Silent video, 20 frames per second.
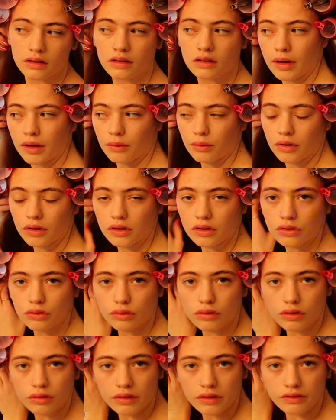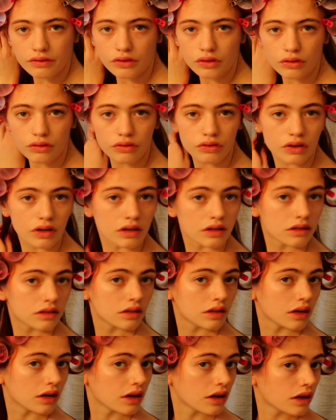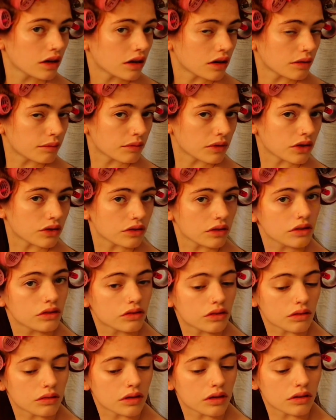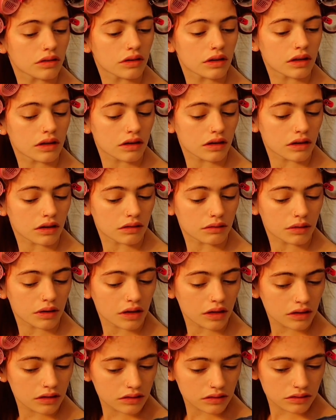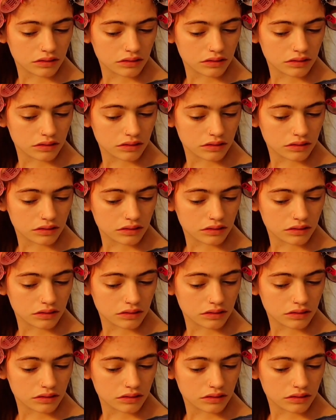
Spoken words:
My work is ordering food for us today and I'm literally so hungry I can't wait.